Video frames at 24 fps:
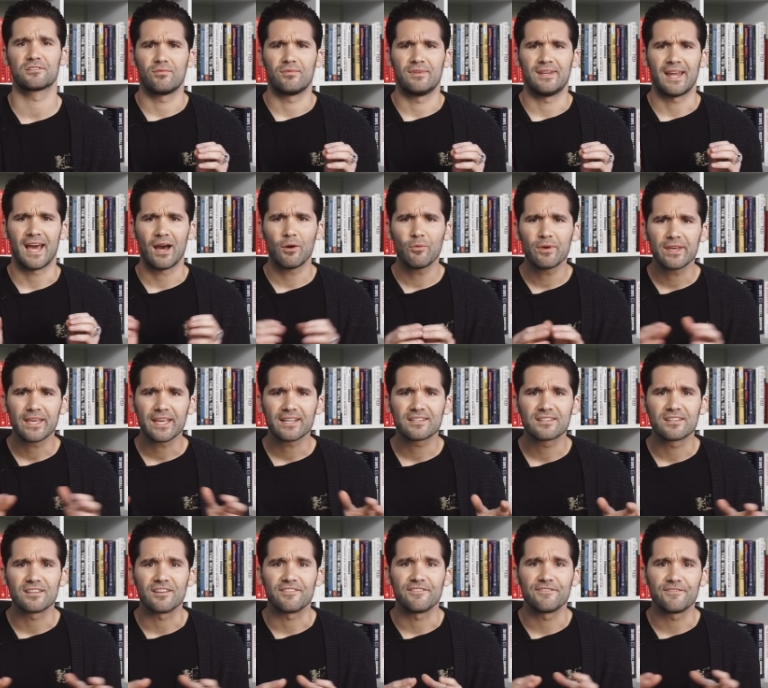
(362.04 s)
Now we get
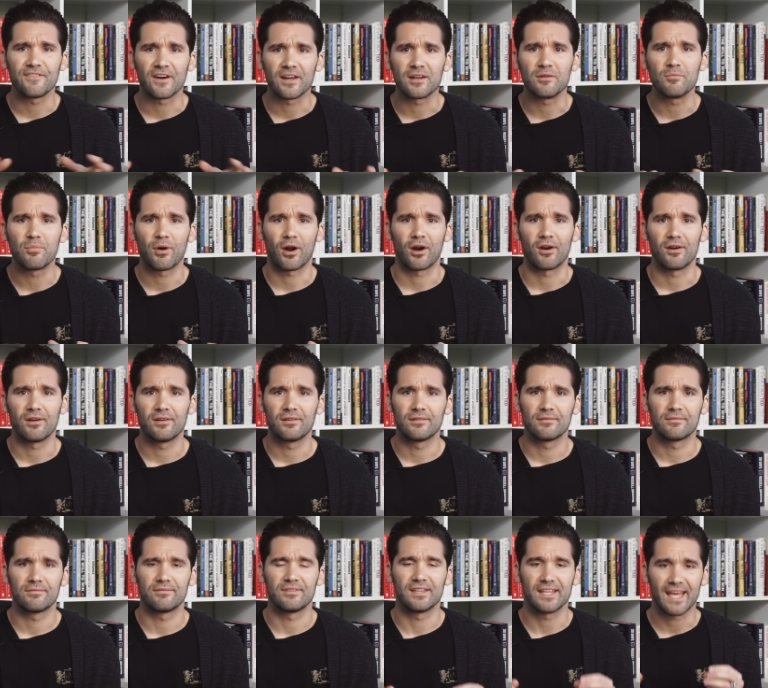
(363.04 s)
to the fun part,
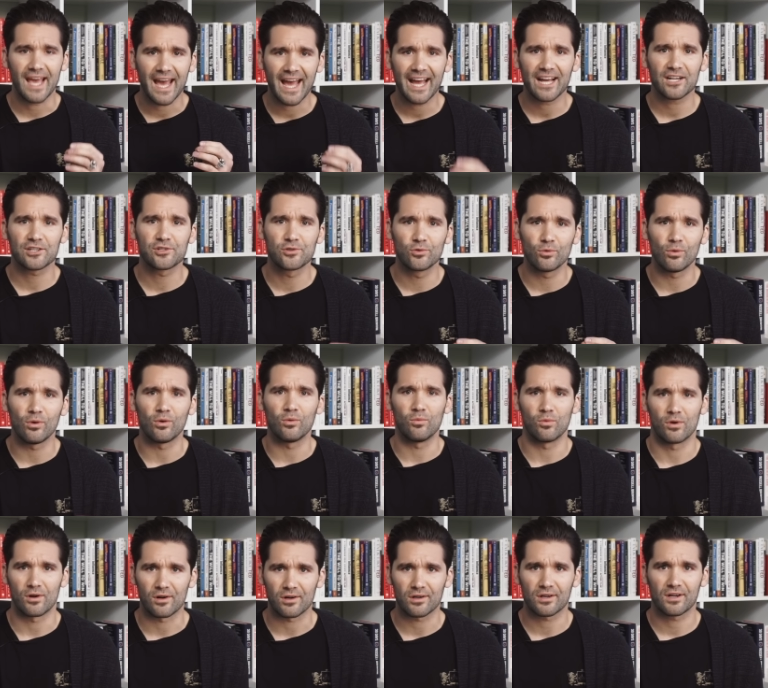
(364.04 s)
the actual
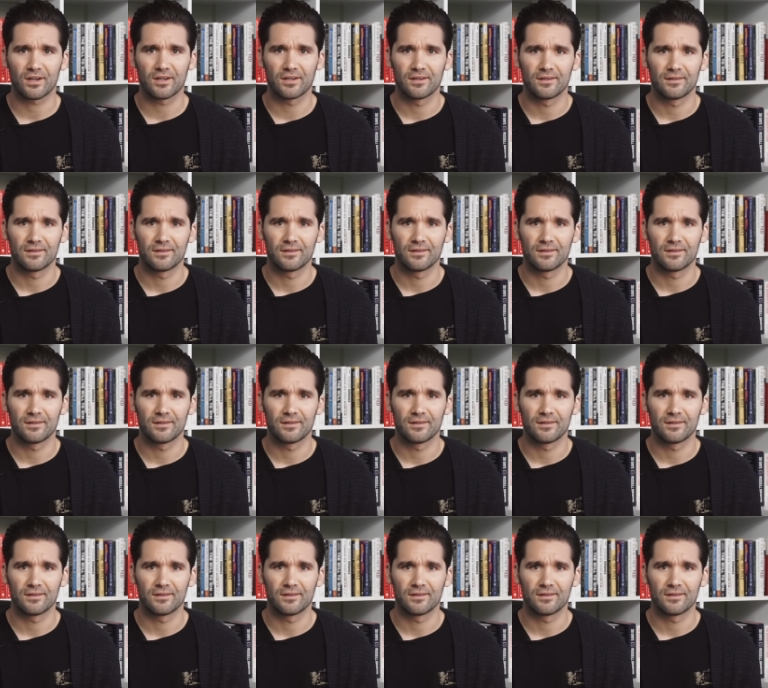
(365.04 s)
work.